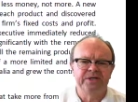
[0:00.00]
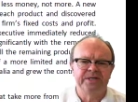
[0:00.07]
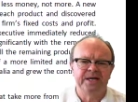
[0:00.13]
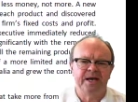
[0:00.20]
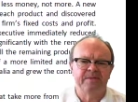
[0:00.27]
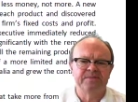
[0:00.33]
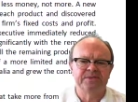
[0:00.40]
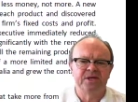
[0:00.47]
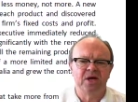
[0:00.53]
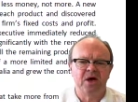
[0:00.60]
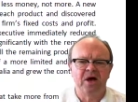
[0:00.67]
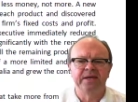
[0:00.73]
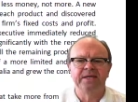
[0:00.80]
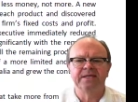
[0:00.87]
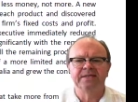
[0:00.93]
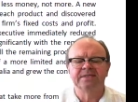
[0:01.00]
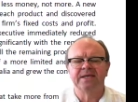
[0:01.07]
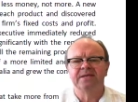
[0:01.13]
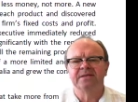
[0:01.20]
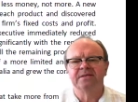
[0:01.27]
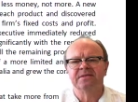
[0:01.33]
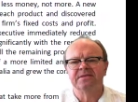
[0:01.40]
tubs, ironing
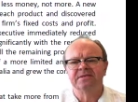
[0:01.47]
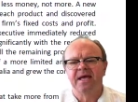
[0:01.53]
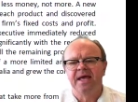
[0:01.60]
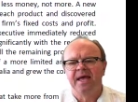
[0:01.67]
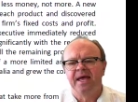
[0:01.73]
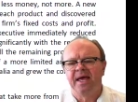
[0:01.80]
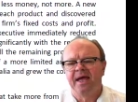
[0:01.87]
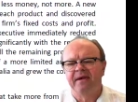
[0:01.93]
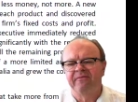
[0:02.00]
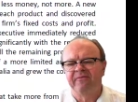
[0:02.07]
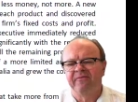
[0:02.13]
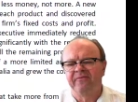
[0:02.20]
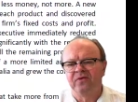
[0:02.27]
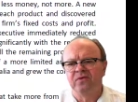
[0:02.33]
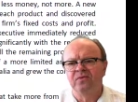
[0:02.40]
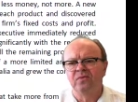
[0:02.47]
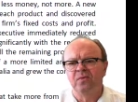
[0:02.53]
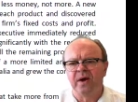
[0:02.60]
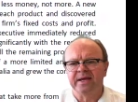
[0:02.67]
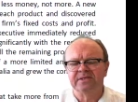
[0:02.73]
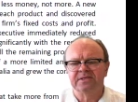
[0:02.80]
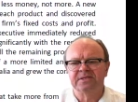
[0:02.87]
centres, and food
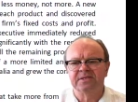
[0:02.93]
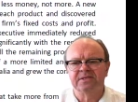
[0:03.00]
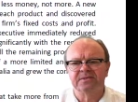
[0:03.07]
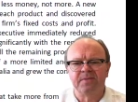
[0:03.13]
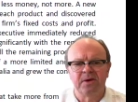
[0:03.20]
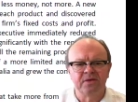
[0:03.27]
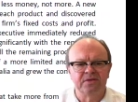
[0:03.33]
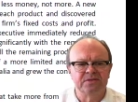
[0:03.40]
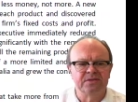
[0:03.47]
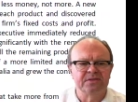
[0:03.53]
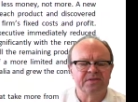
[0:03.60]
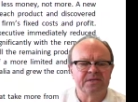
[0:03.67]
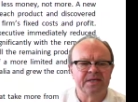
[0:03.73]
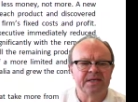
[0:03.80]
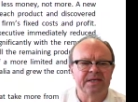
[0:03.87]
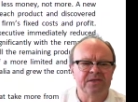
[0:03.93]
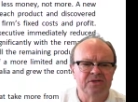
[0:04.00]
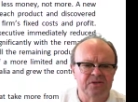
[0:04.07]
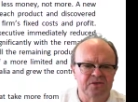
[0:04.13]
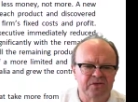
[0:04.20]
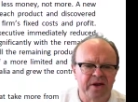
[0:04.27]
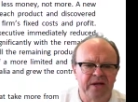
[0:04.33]
waste disposers in
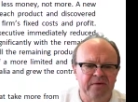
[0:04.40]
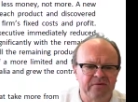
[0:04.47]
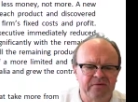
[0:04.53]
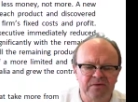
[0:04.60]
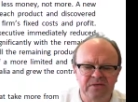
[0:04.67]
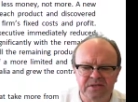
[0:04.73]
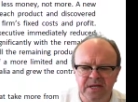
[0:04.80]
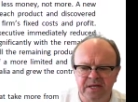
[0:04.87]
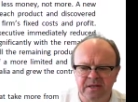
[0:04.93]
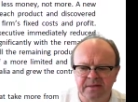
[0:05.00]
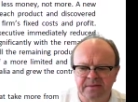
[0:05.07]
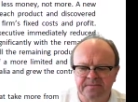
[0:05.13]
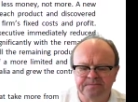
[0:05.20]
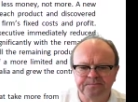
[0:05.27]
Australia and New Zealand.